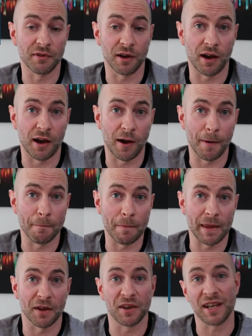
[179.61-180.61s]

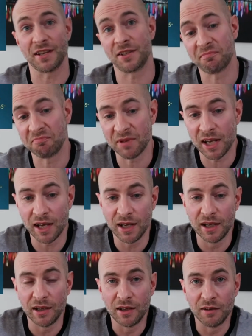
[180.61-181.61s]
Now this
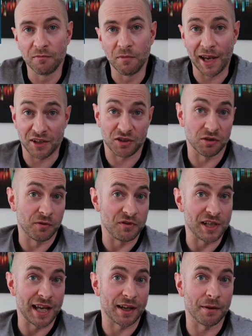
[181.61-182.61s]
has to
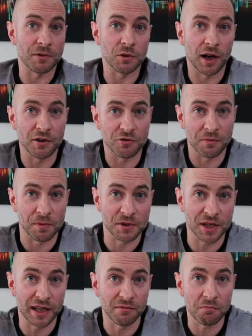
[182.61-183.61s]
obviously add up to
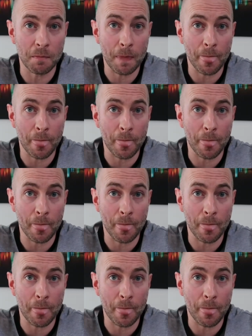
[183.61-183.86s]
100%